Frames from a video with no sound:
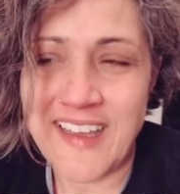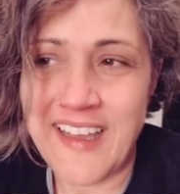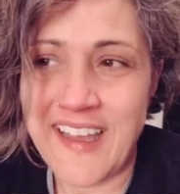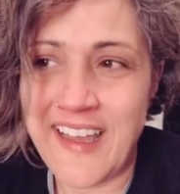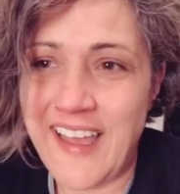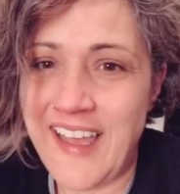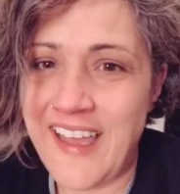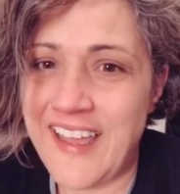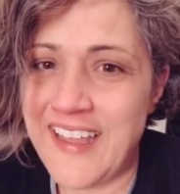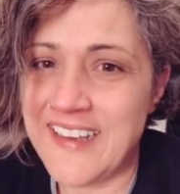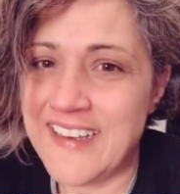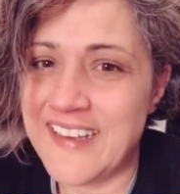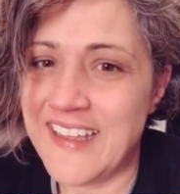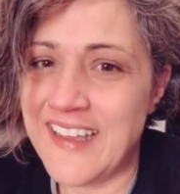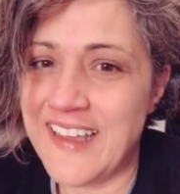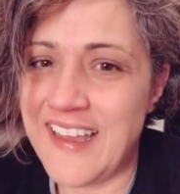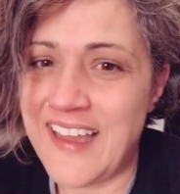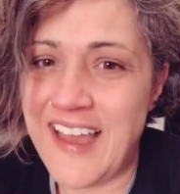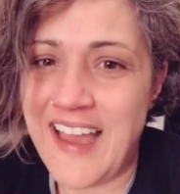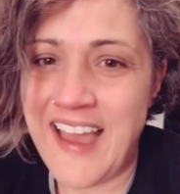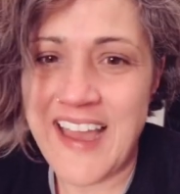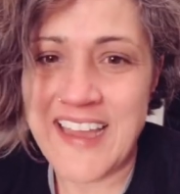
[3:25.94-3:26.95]
And
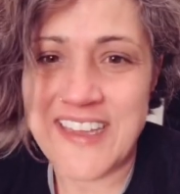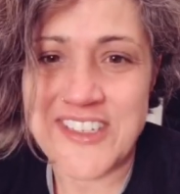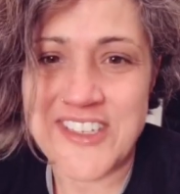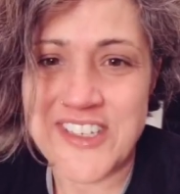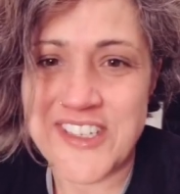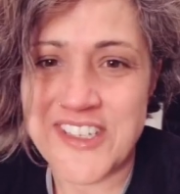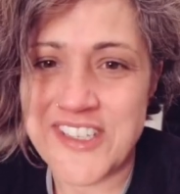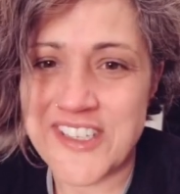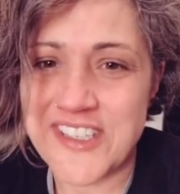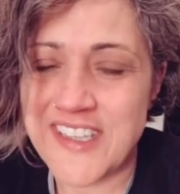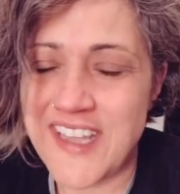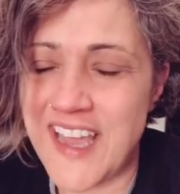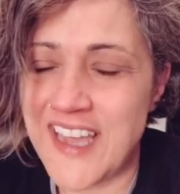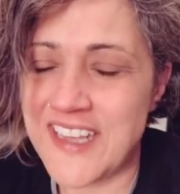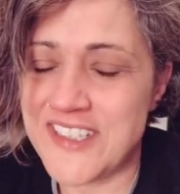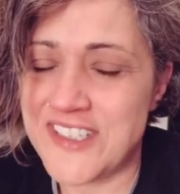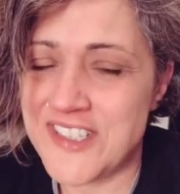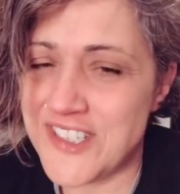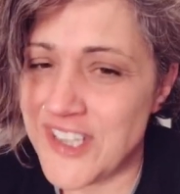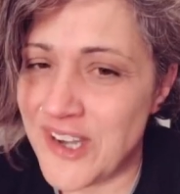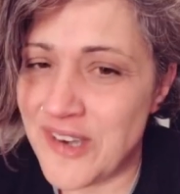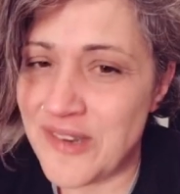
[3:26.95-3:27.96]
I
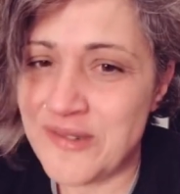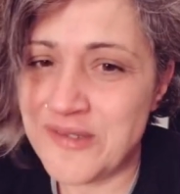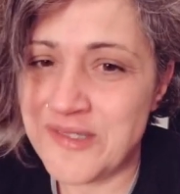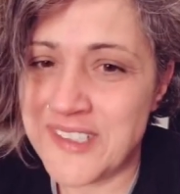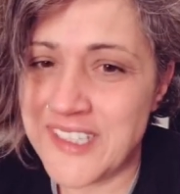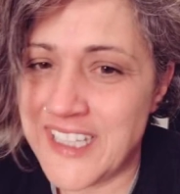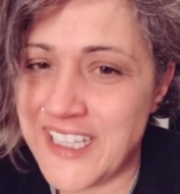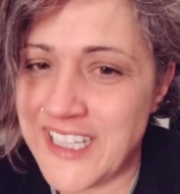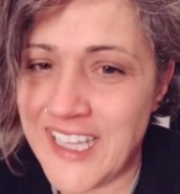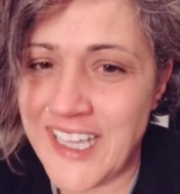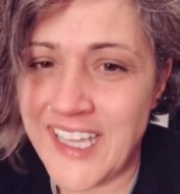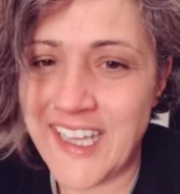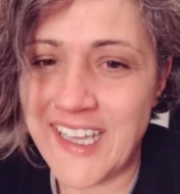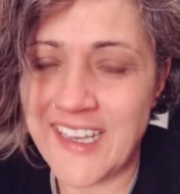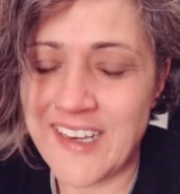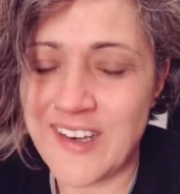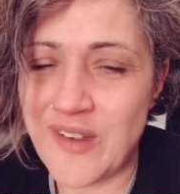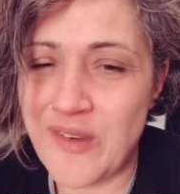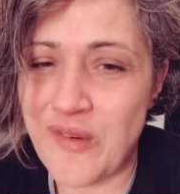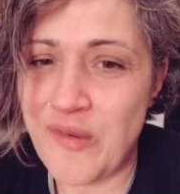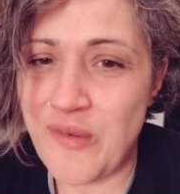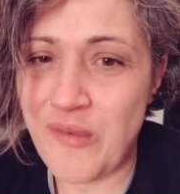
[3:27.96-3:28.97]
don't
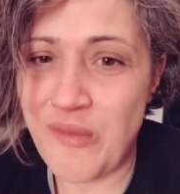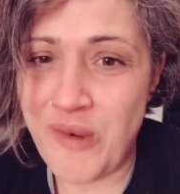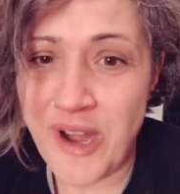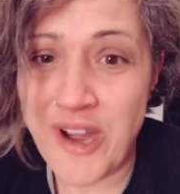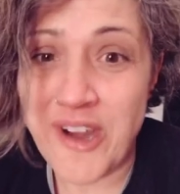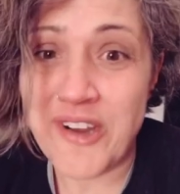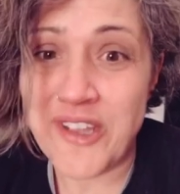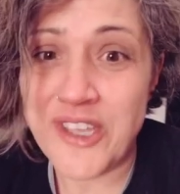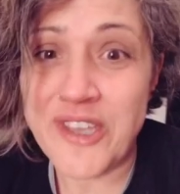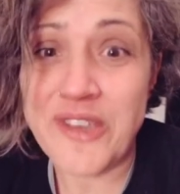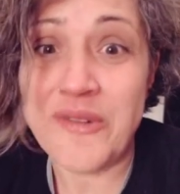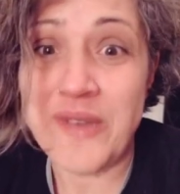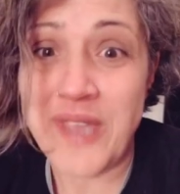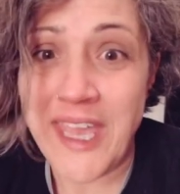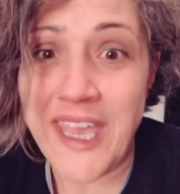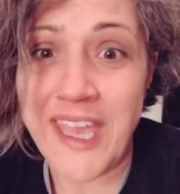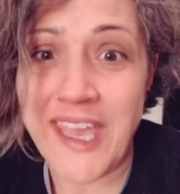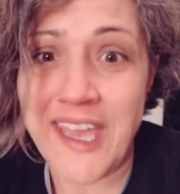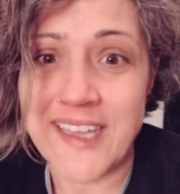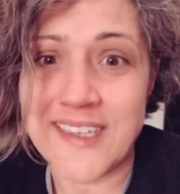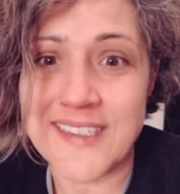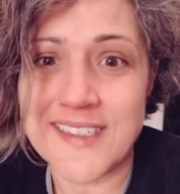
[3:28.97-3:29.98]
get where you
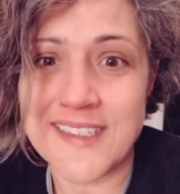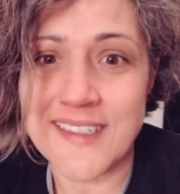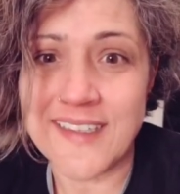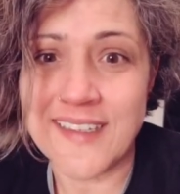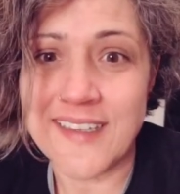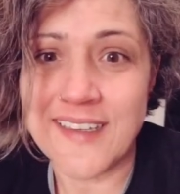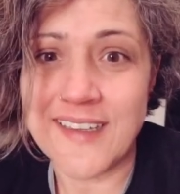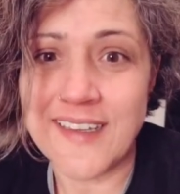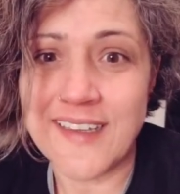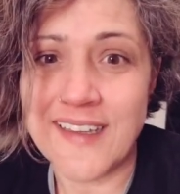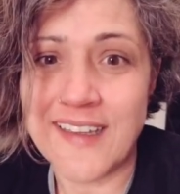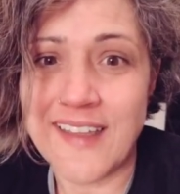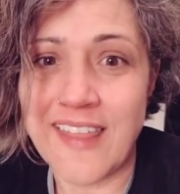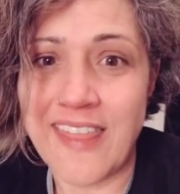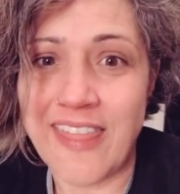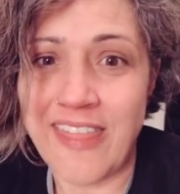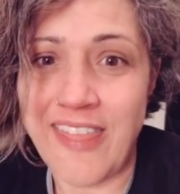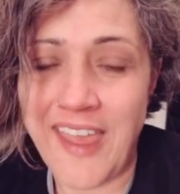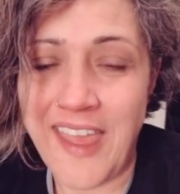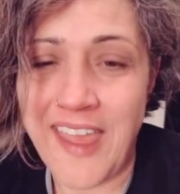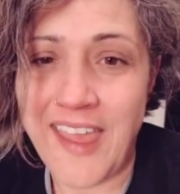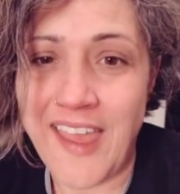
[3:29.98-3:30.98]
get
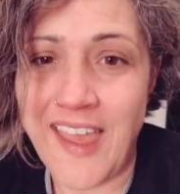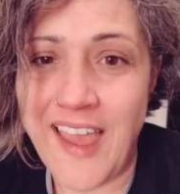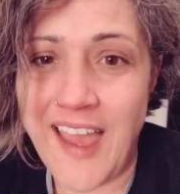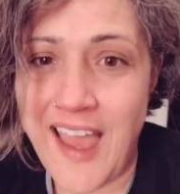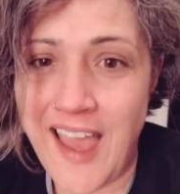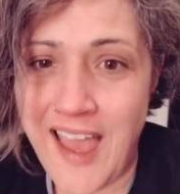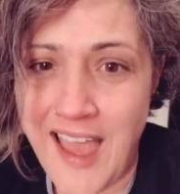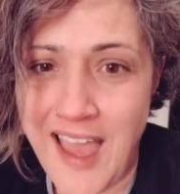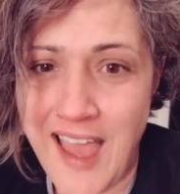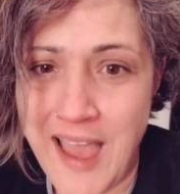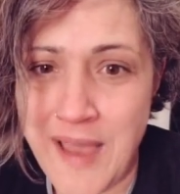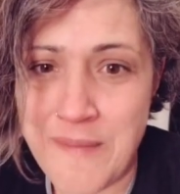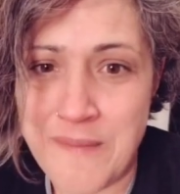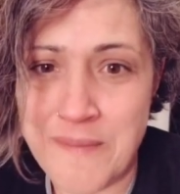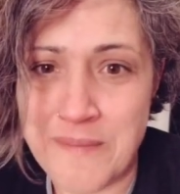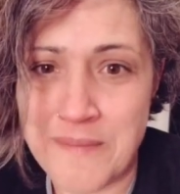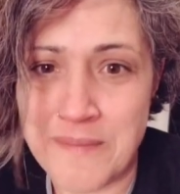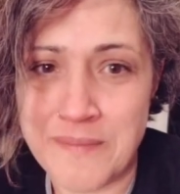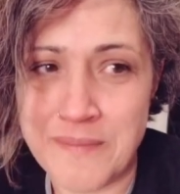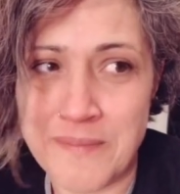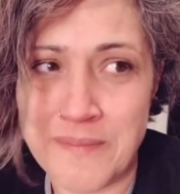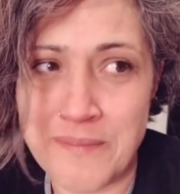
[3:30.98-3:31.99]
that I'm
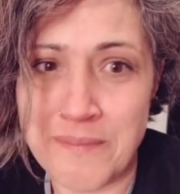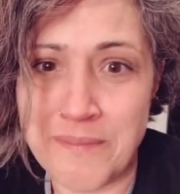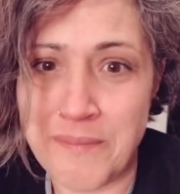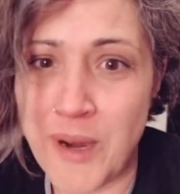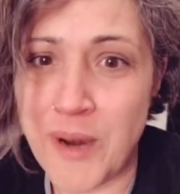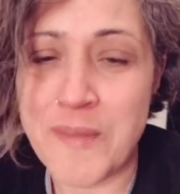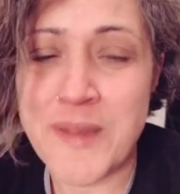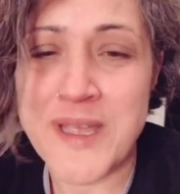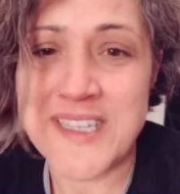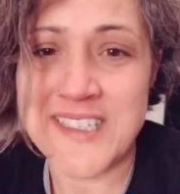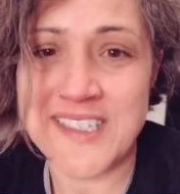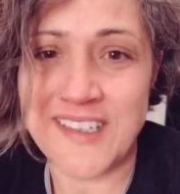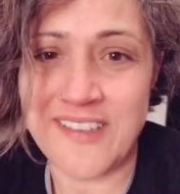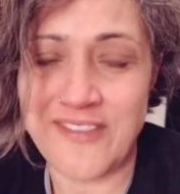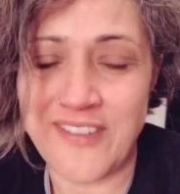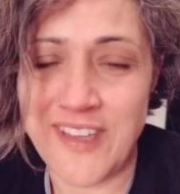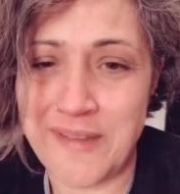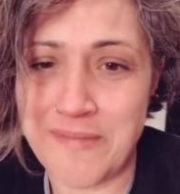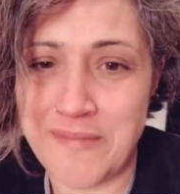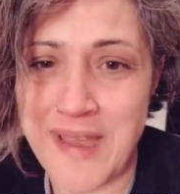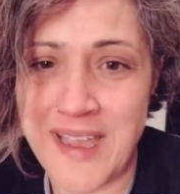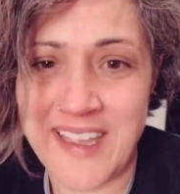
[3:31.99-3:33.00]
permissive
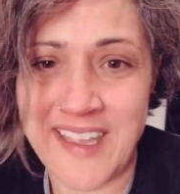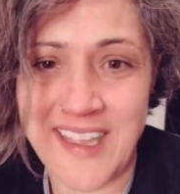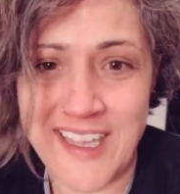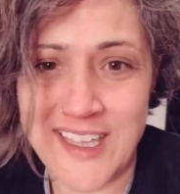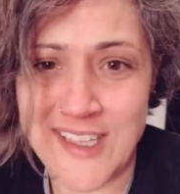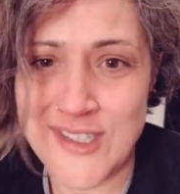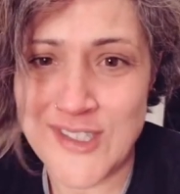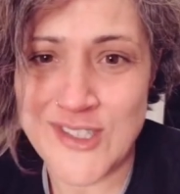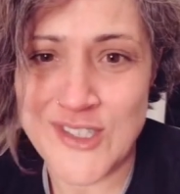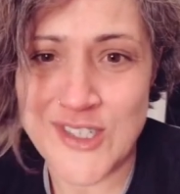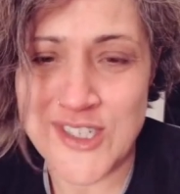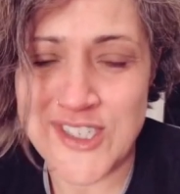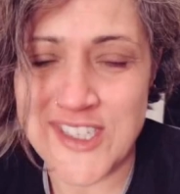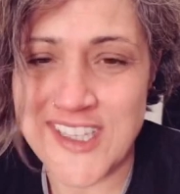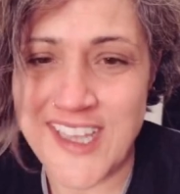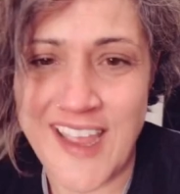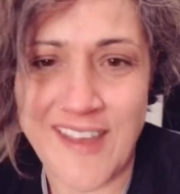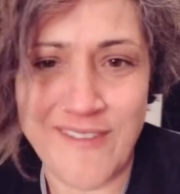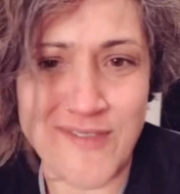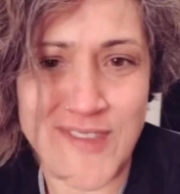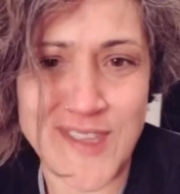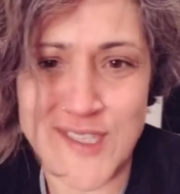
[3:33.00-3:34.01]
and my kids just
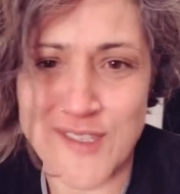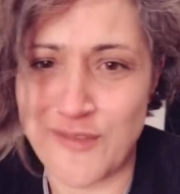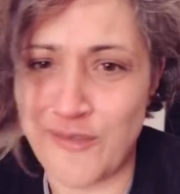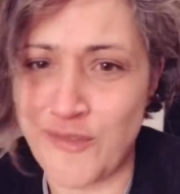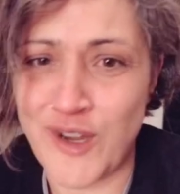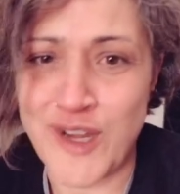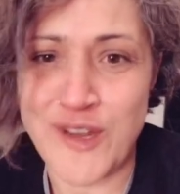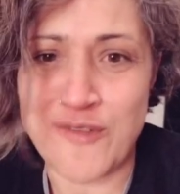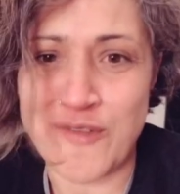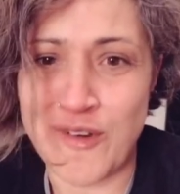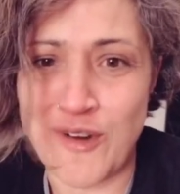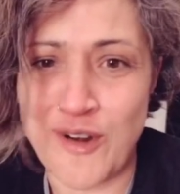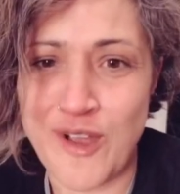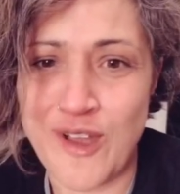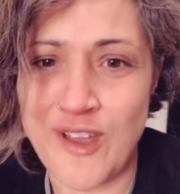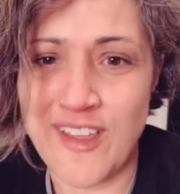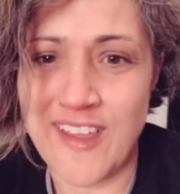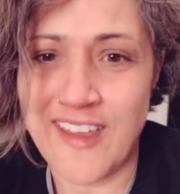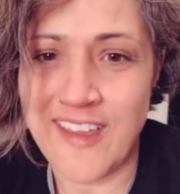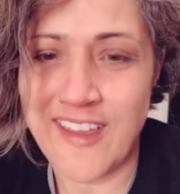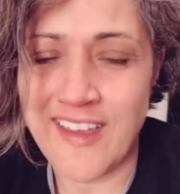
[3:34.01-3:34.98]
have this free-for-all.